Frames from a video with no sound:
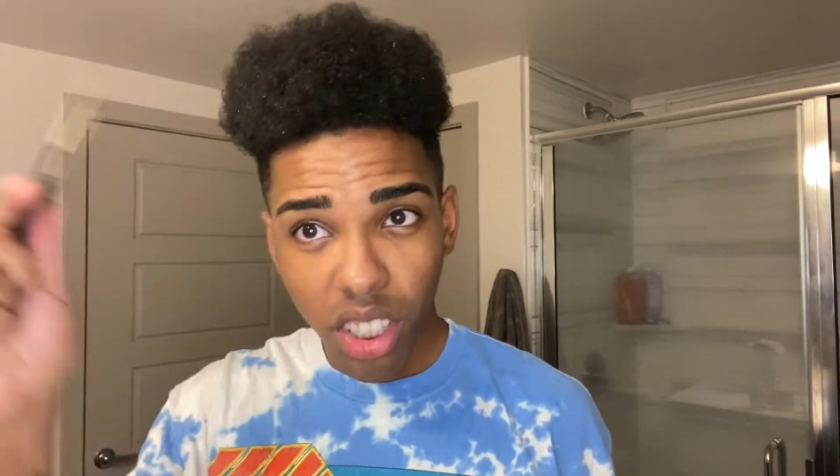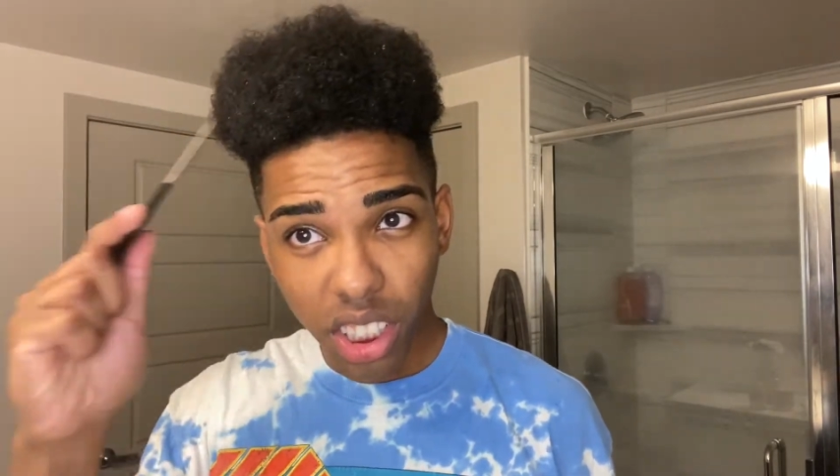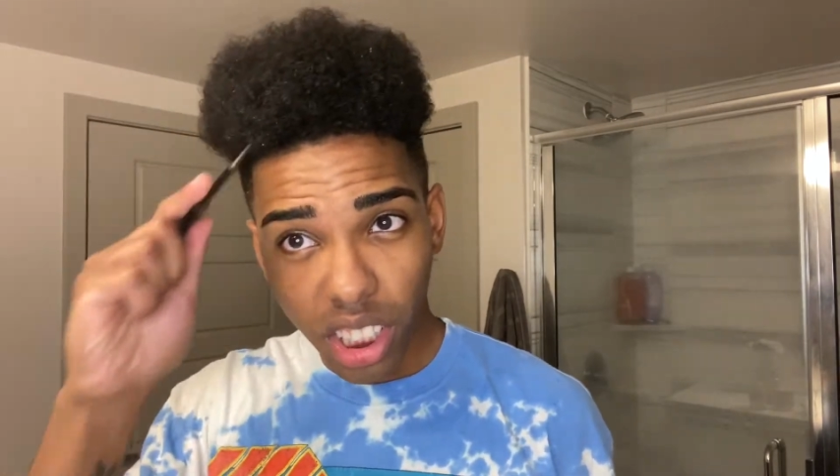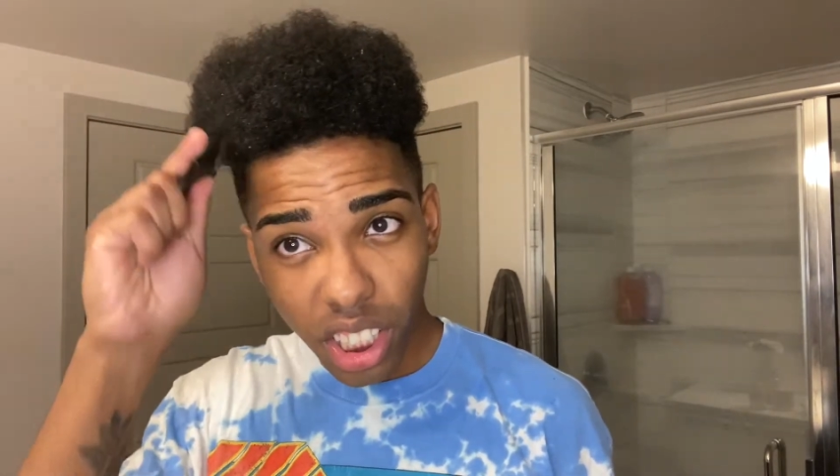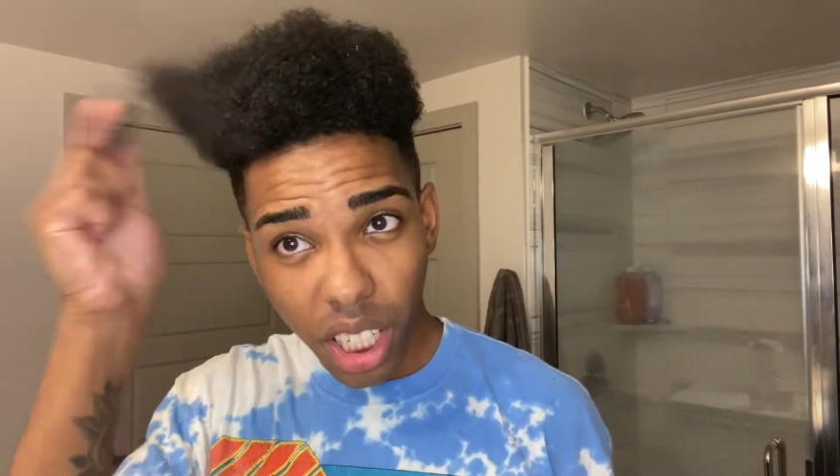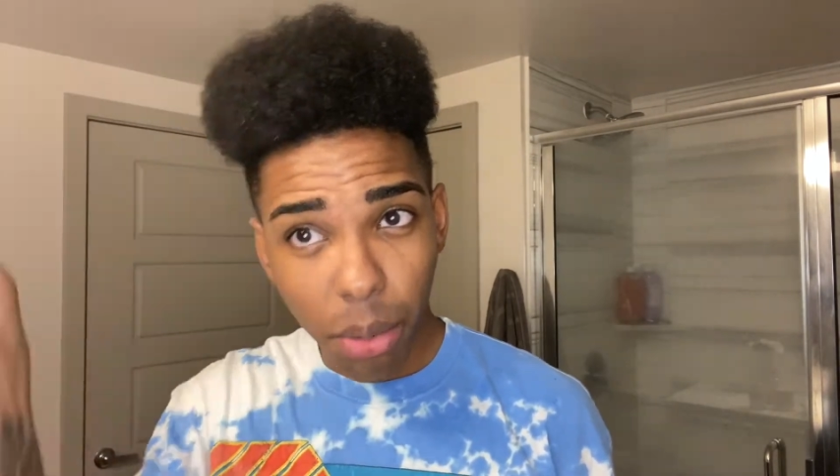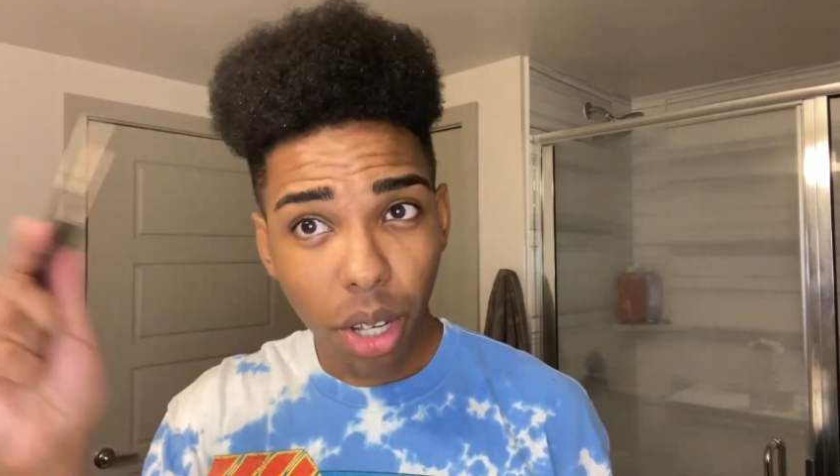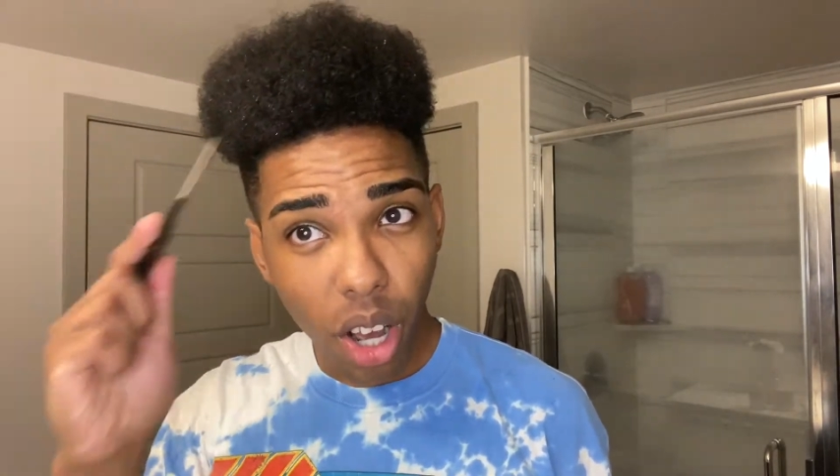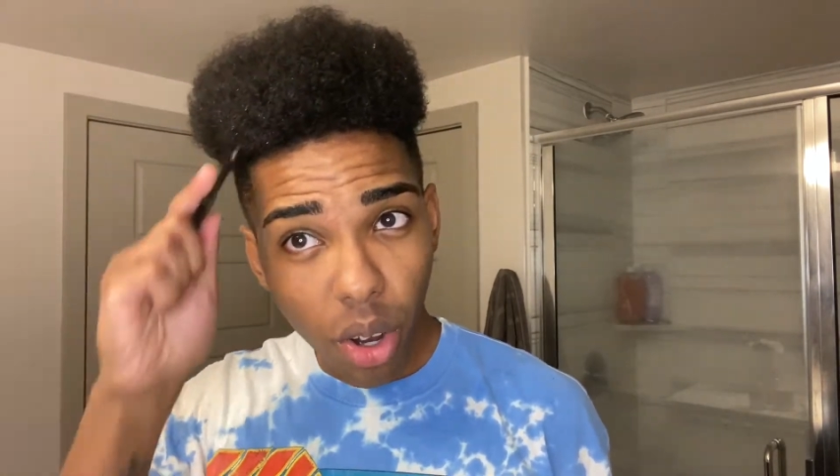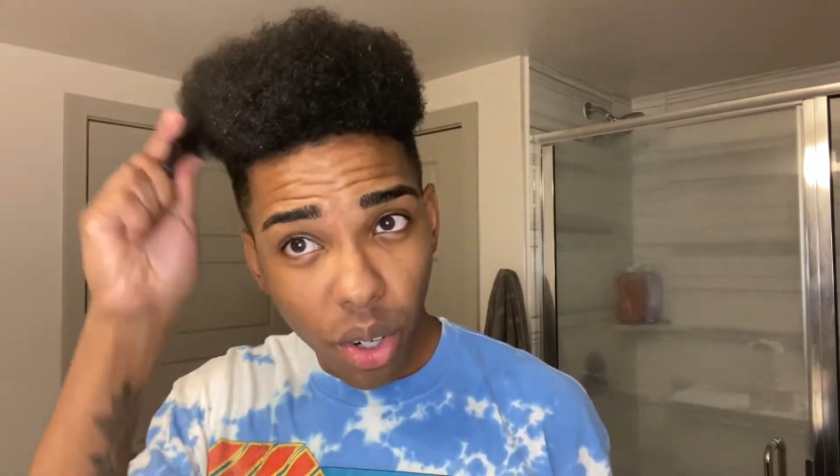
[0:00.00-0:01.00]
just keep
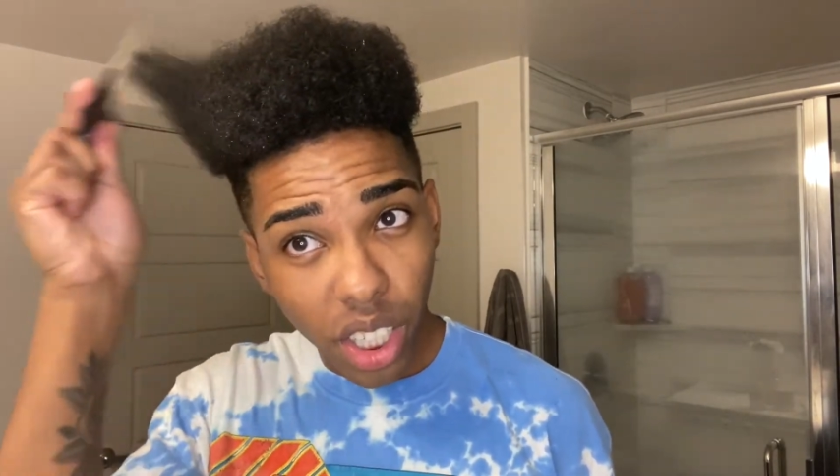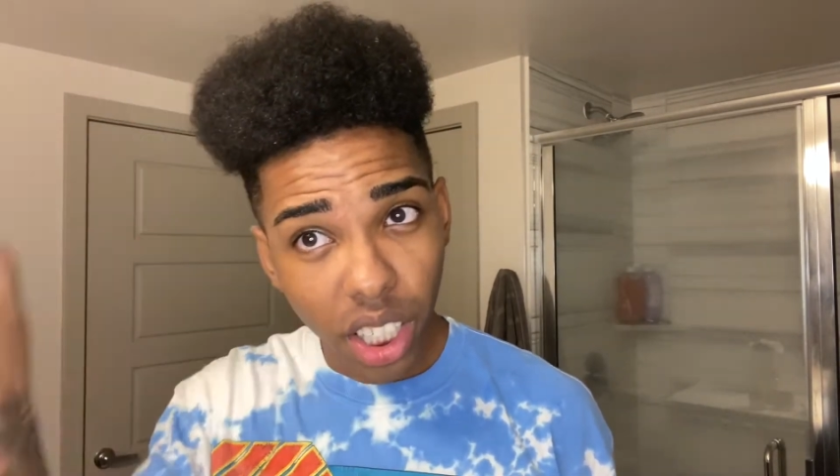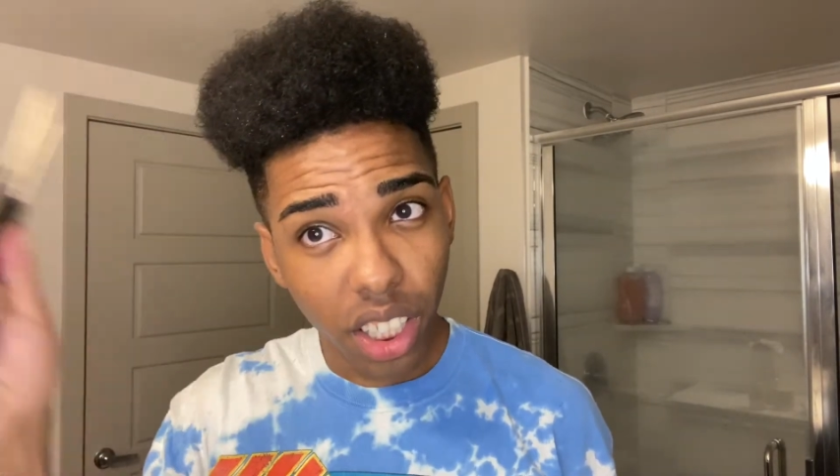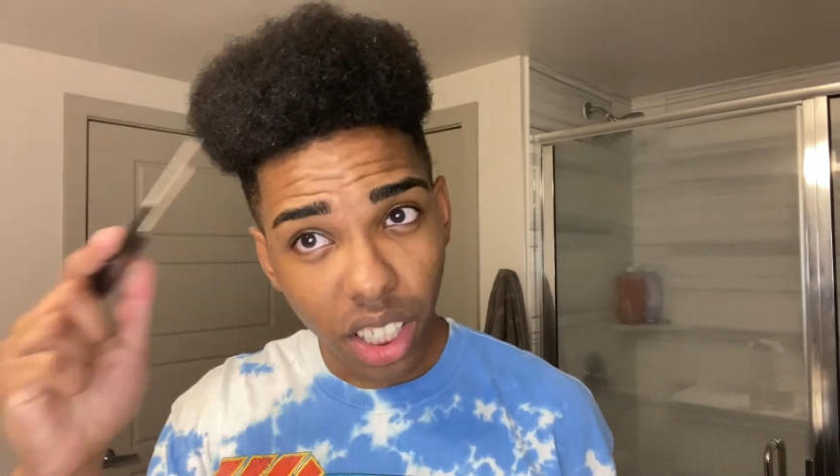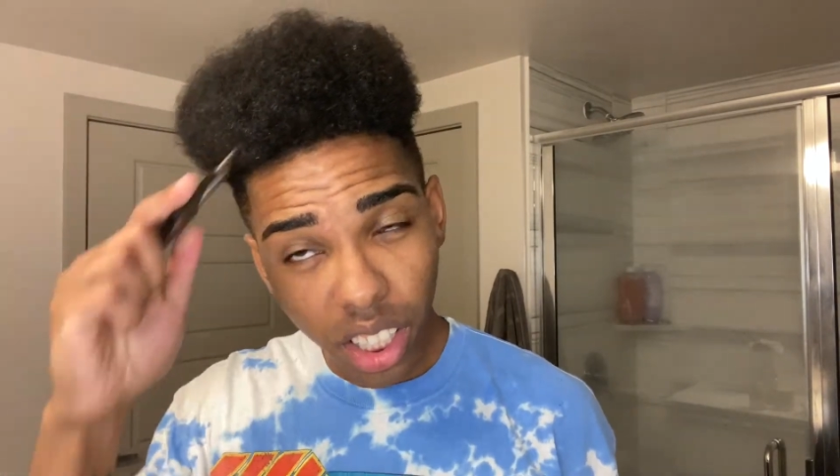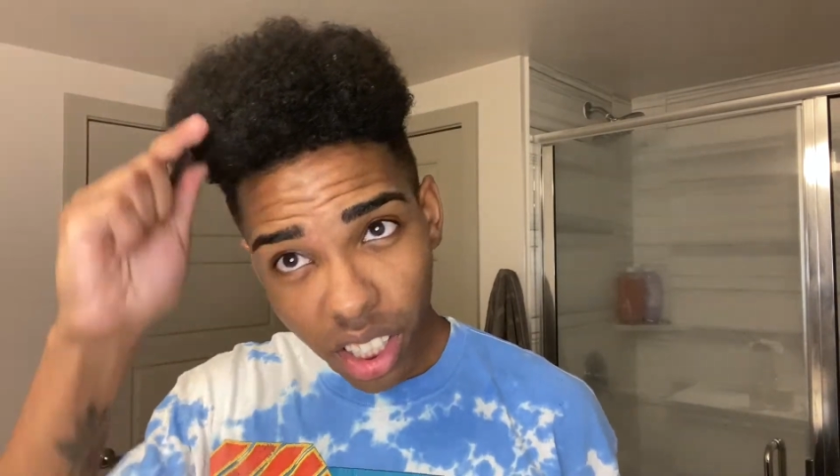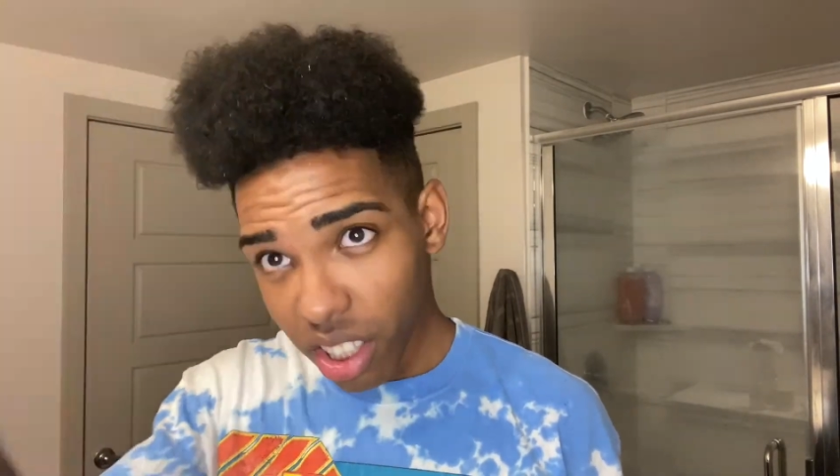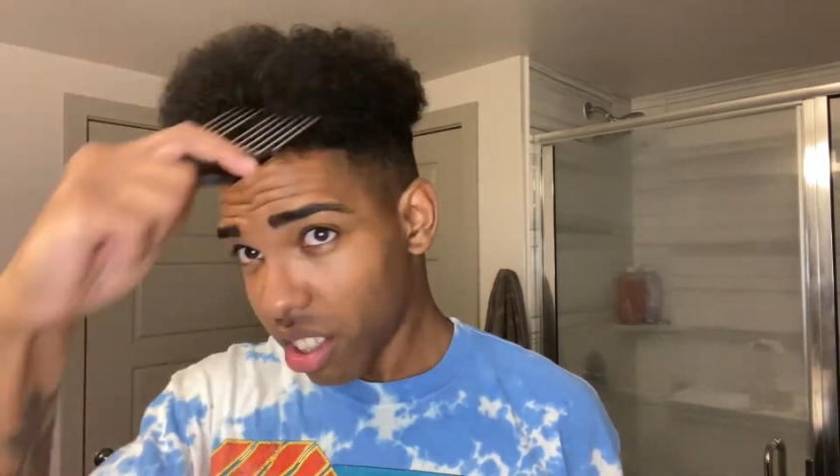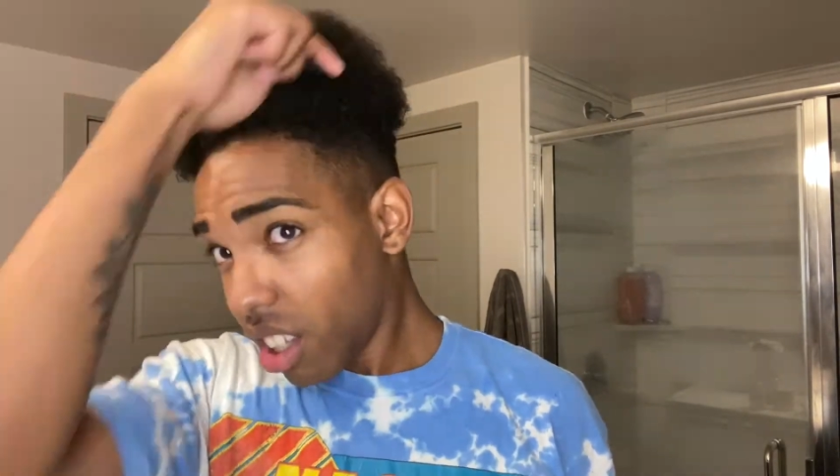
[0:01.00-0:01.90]
going. So